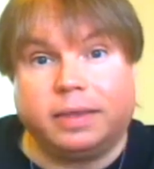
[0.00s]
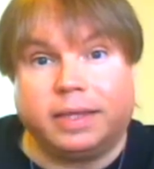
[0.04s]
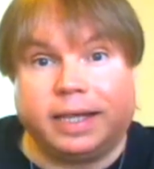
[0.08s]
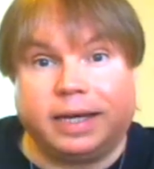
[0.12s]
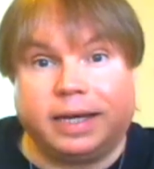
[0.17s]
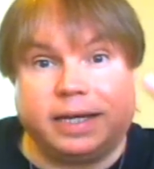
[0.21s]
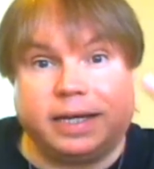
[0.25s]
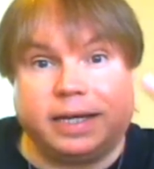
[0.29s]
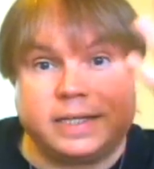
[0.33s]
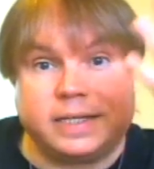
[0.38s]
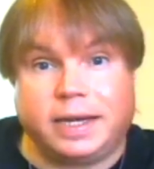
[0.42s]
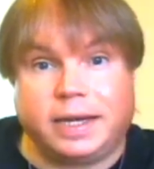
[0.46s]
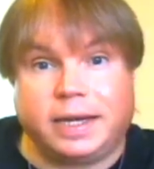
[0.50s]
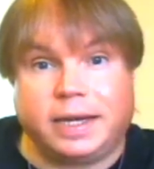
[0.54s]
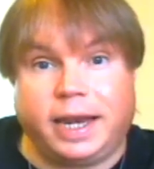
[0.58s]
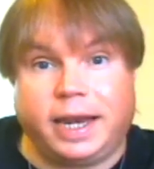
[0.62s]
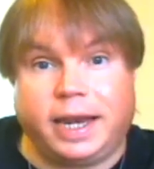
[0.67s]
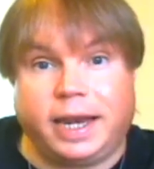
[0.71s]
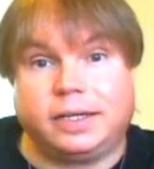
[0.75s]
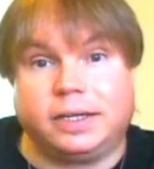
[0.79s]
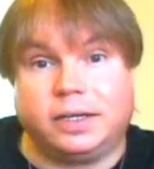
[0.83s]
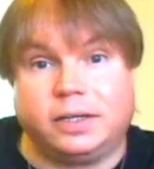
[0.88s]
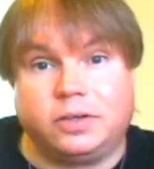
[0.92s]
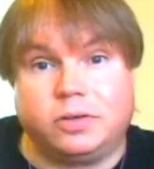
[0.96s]
that is
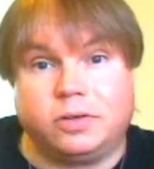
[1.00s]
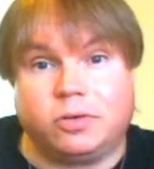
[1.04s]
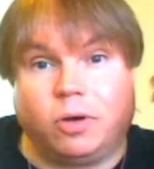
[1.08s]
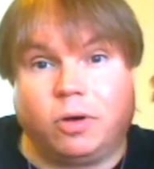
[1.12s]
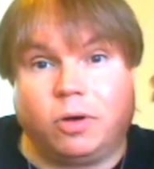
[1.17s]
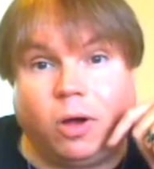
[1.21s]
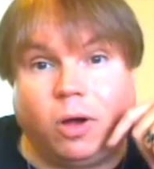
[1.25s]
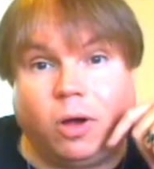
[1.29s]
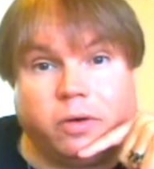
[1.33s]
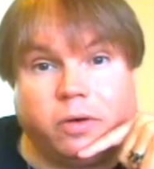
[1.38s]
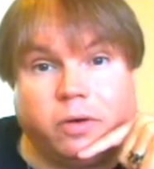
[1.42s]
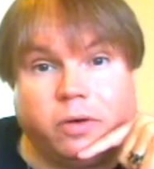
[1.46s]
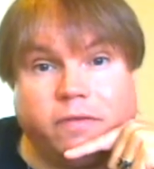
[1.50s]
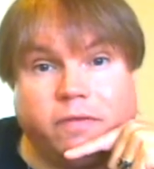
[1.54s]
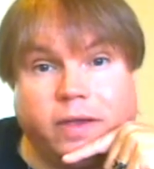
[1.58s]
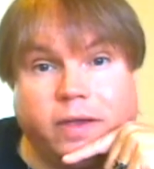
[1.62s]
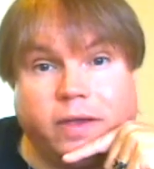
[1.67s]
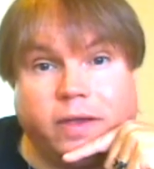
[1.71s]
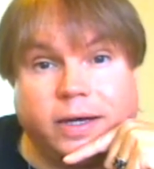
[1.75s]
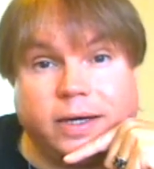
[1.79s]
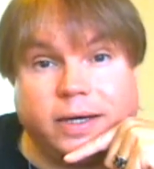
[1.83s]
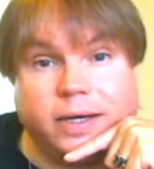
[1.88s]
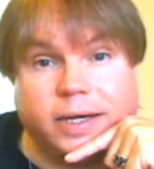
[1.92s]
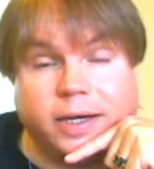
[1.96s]
connected to all
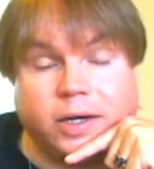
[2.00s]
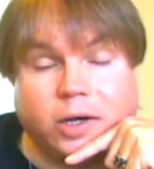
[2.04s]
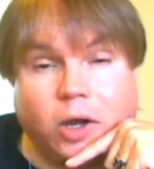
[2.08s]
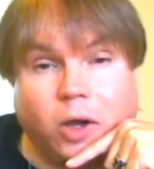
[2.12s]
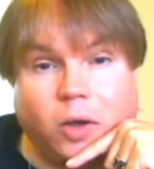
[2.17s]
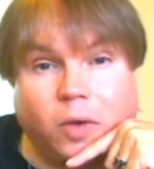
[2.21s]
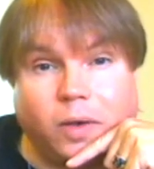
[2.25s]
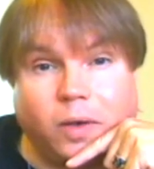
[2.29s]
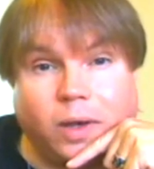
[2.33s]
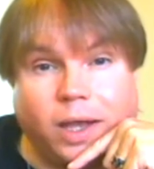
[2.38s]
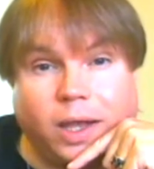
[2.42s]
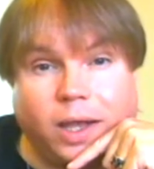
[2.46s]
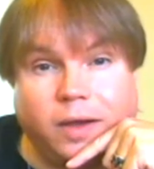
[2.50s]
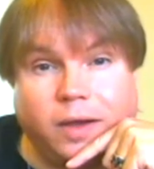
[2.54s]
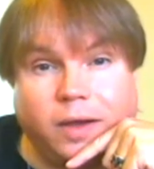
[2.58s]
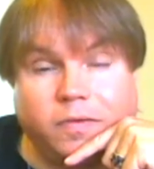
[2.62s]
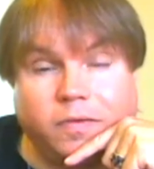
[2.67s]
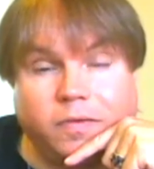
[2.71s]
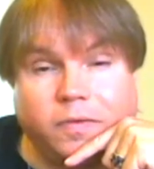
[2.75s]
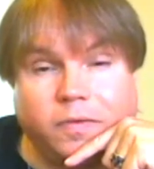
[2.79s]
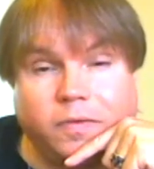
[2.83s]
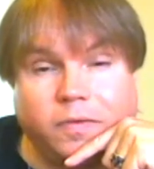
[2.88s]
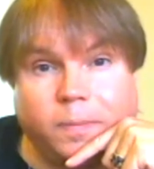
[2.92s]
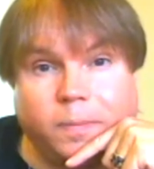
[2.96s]
divinity and all
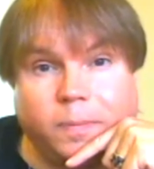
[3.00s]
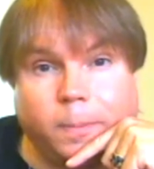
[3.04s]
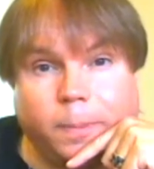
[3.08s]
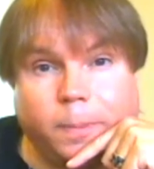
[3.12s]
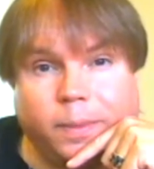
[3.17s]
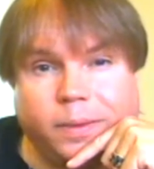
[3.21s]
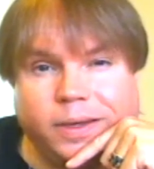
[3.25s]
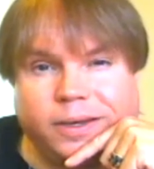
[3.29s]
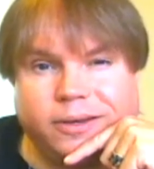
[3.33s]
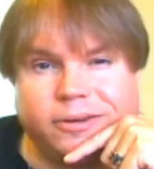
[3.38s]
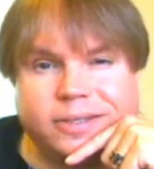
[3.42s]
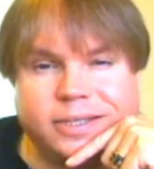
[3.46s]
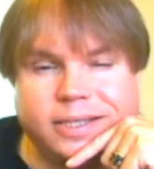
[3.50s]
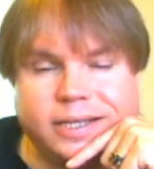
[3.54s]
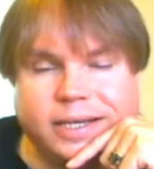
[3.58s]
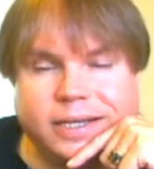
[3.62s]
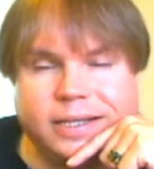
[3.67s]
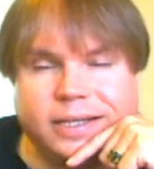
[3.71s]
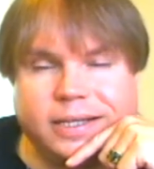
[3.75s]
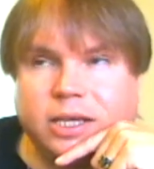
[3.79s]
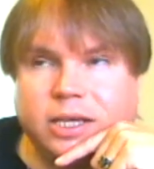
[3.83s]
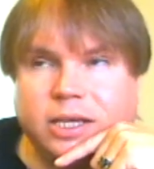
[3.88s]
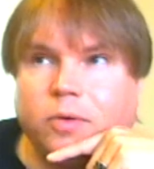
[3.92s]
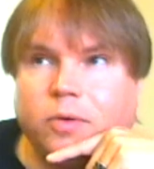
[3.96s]
life. You
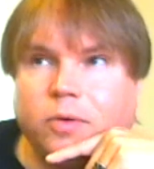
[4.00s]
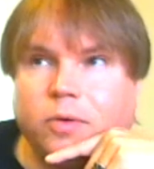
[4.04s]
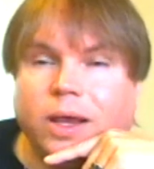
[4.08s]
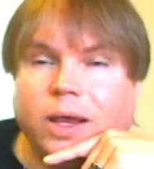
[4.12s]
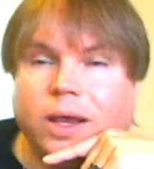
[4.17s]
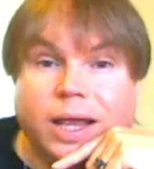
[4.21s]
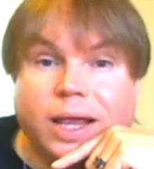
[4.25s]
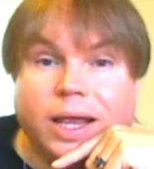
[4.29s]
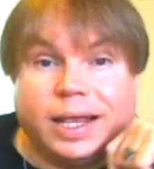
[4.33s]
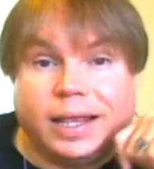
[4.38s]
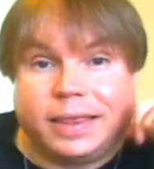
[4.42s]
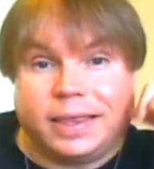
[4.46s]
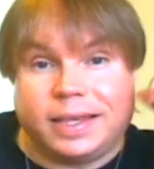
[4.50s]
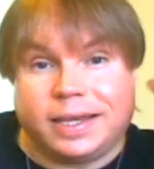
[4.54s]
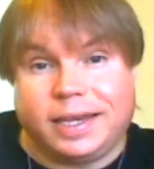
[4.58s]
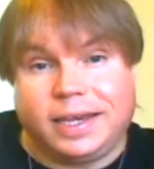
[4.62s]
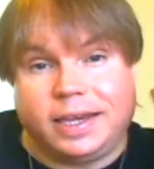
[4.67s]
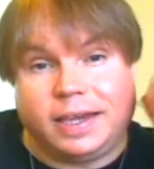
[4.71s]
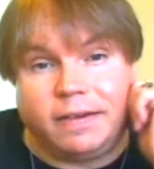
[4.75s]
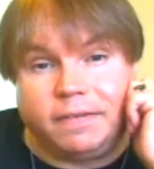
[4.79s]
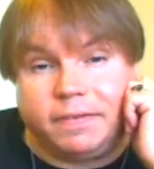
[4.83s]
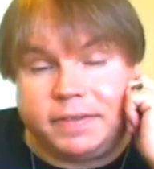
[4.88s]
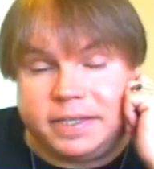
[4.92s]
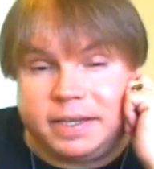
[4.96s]
see, so the
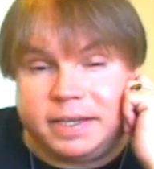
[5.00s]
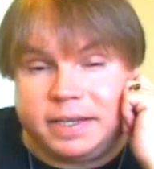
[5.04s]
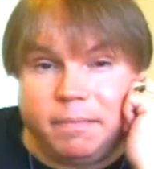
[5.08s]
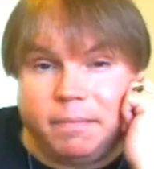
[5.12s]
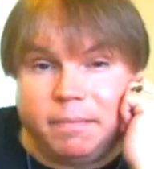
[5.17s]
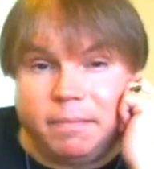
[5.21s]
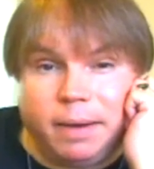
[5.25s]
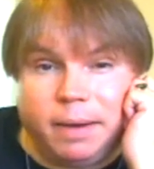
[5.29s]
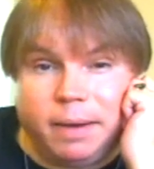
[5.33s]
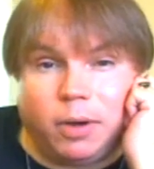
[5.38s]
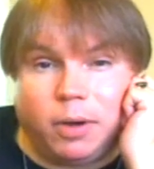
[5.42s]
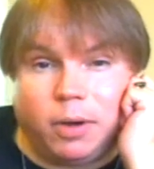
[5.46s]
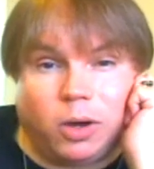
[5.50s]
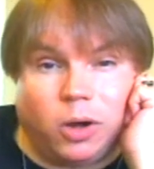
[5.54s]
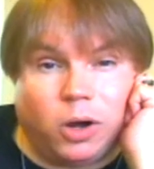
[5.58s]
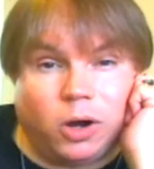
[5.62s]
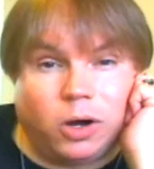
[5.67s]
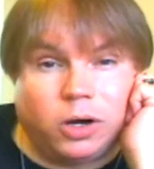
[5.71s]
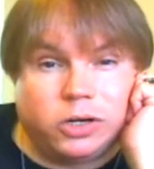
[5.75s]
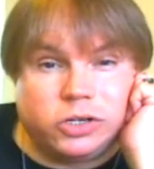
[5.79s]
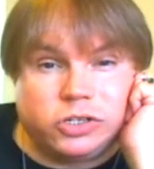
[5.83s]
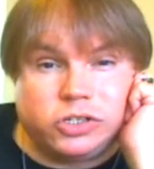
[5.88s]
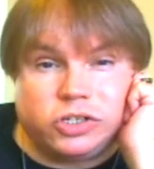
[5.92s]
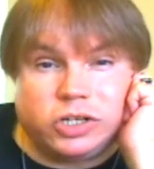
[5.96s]
gifts of Mabon
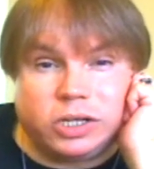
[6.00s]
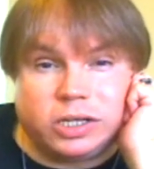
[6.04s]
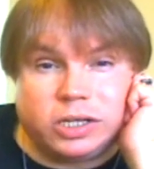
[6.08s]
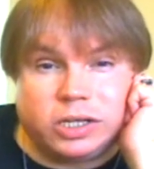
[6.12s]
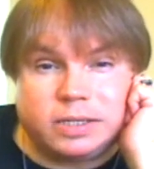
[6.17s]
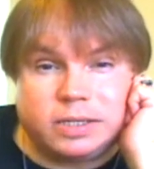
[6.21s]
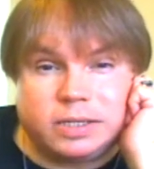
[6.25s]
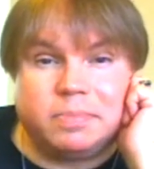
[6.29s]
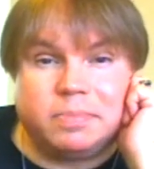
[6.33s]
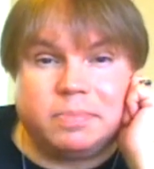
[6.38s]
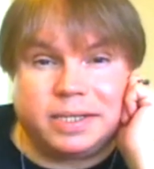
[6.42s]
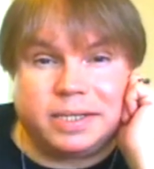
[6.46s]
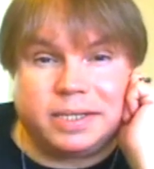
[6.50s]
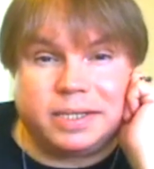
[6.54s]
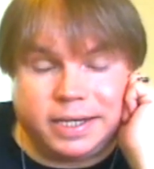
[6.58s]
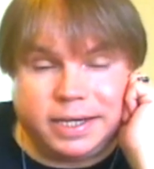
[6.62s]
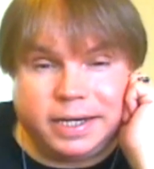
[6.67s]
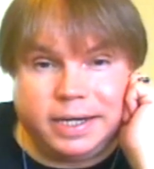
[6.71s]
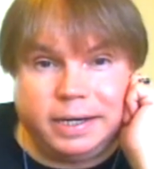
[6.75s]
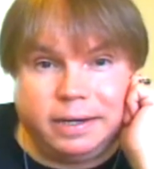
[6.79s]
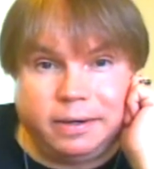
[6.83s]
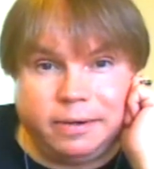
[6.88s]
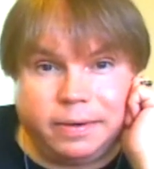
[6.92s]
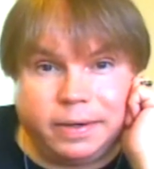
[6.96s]
aren't just
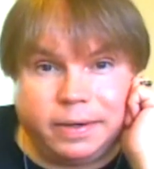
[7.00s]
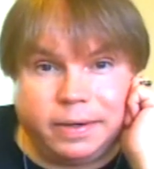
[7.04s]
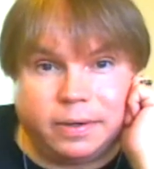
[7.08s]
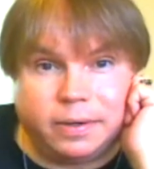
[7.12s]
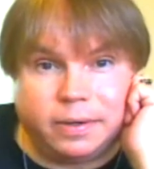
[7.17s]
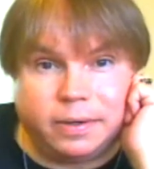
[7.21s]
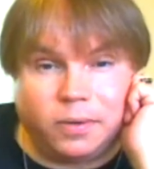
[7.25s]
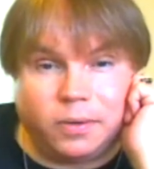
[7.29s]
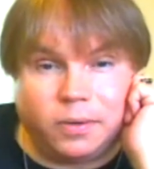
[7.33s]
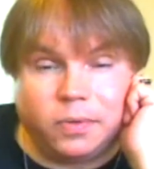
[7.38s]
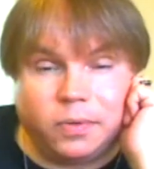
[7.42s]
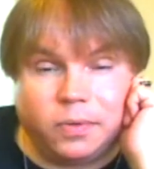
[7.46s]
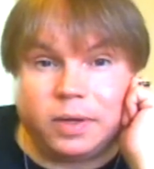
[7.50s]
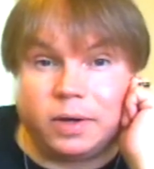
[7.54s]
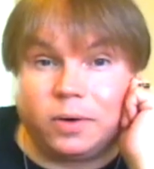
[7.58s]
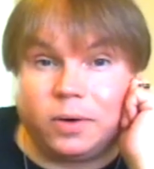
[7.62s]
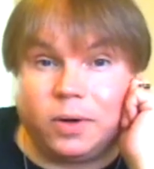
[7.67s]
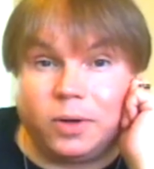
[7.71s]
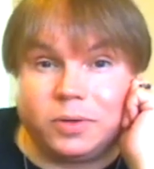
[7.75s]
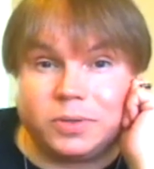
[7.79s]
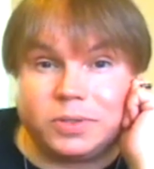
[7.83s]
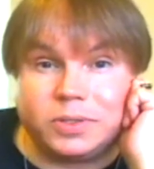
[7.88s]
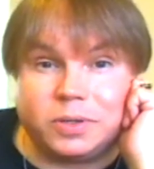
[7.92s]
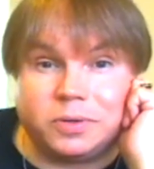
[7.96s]
material, they're
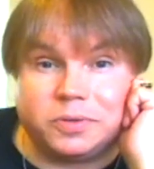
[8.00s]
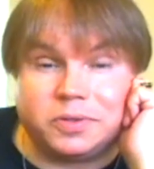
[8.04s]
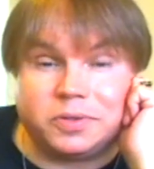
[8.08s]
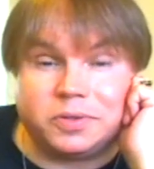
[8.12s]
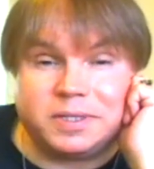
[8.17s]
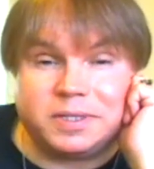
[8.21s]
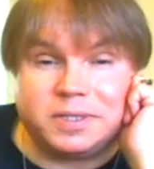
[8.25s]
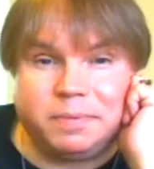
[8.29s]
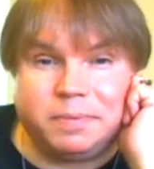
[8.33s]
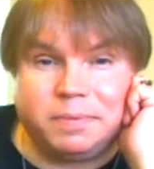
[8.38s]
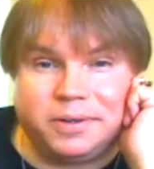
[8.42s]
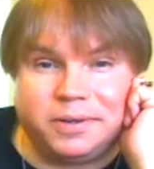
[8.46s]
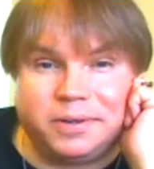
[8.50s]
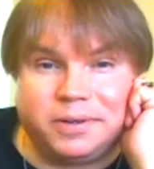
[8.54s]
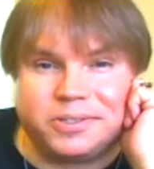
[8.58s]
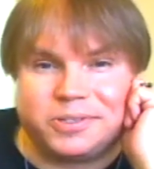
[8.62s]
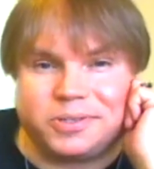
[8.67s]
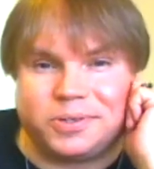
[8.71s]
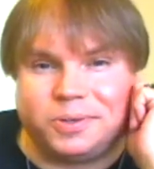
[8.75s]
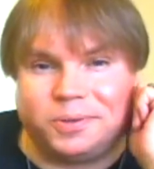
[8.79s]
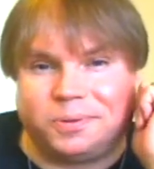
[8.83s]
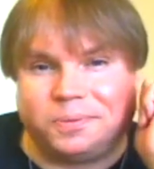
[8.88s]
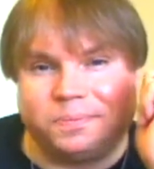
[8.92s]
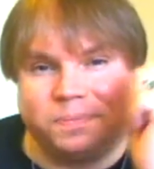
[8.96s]
also
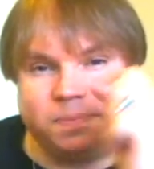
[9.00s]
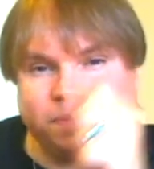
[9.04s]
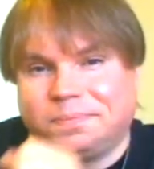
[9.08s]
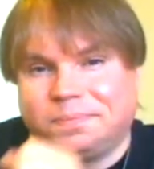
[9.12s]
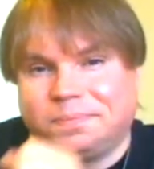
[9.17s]
spiritual.